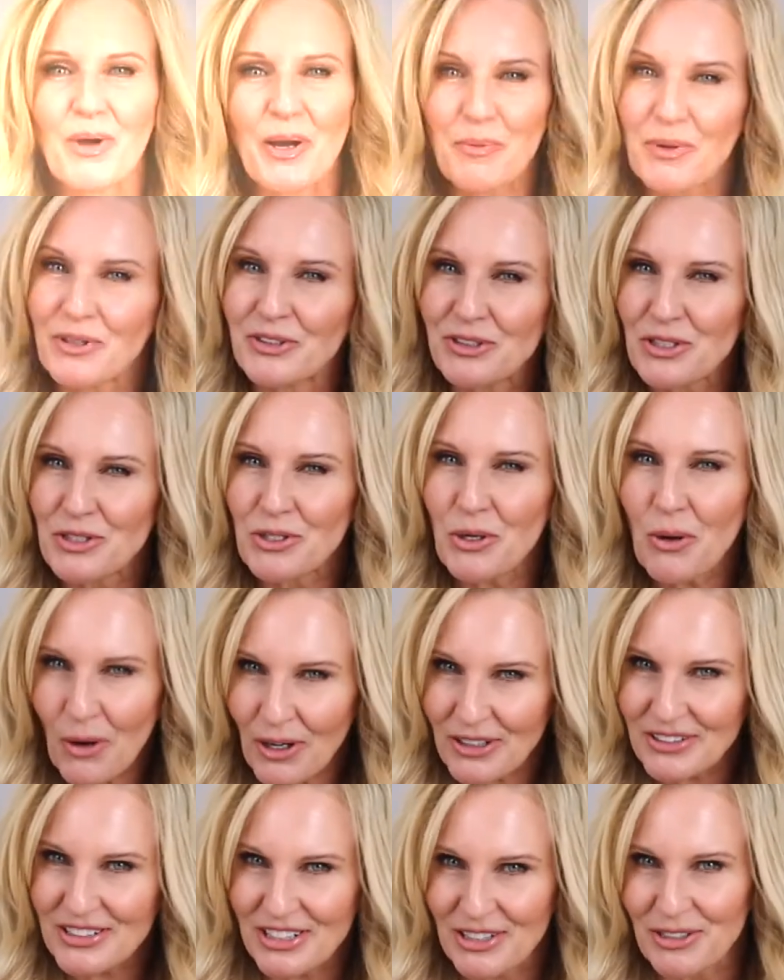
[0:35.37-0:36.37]
I wanted to
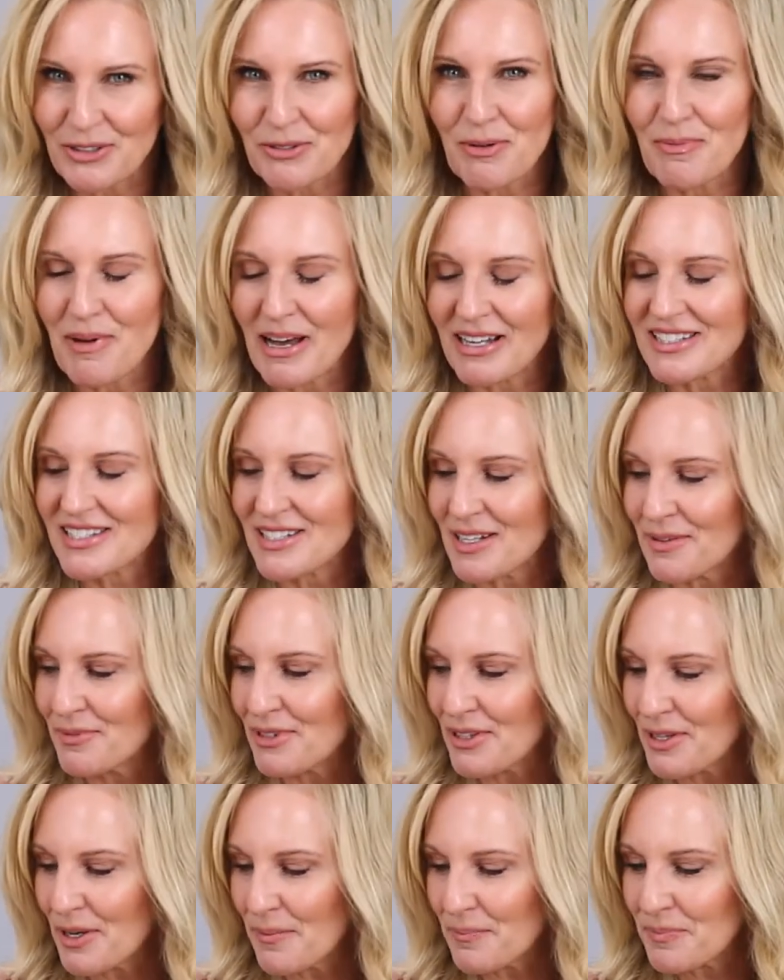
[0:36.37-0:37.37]
talk to you about some
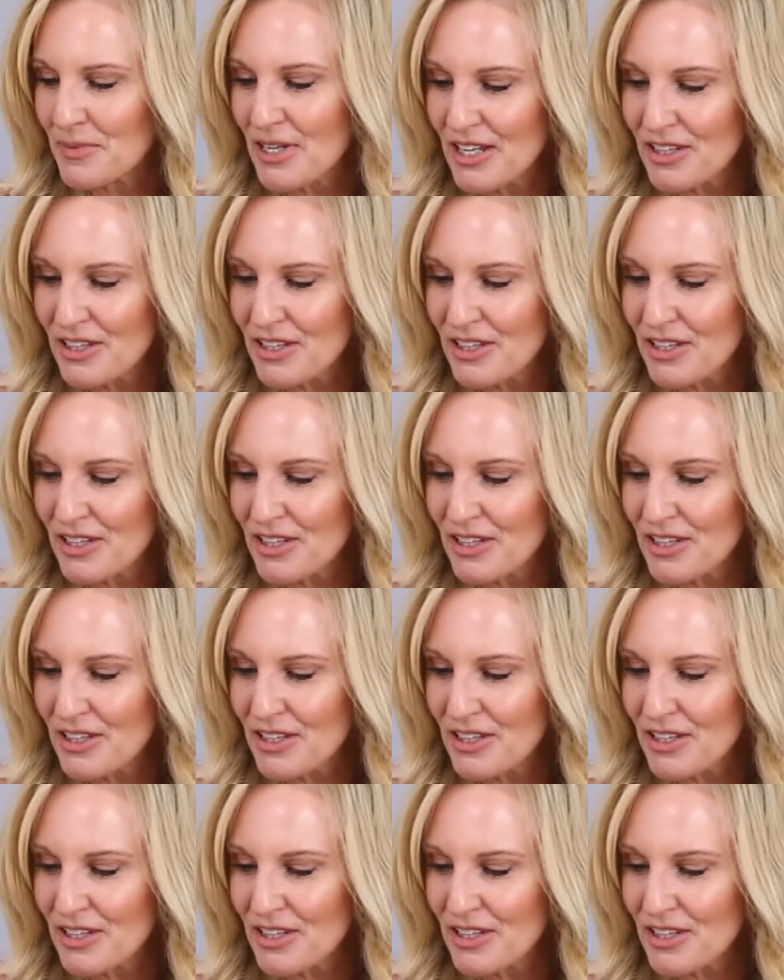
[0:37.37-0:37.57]
of them.